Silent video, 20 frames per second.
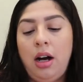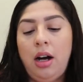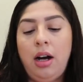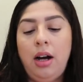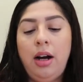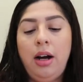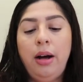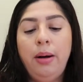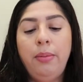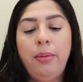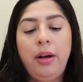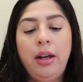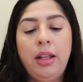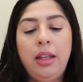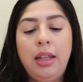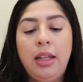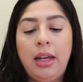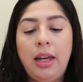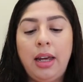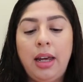um,
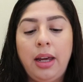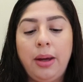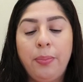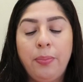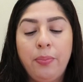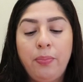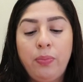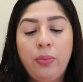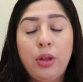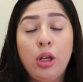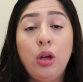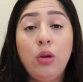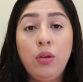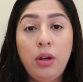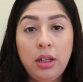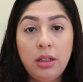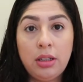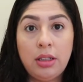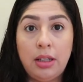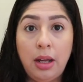the
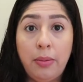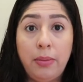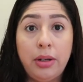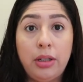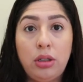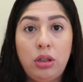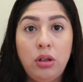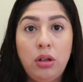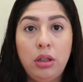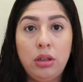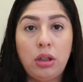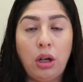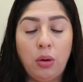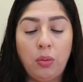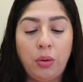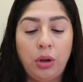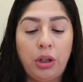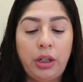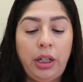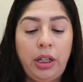units that my students
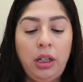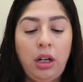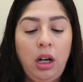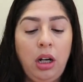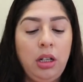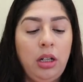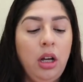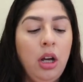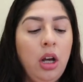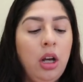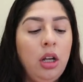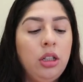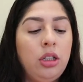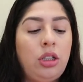are working on.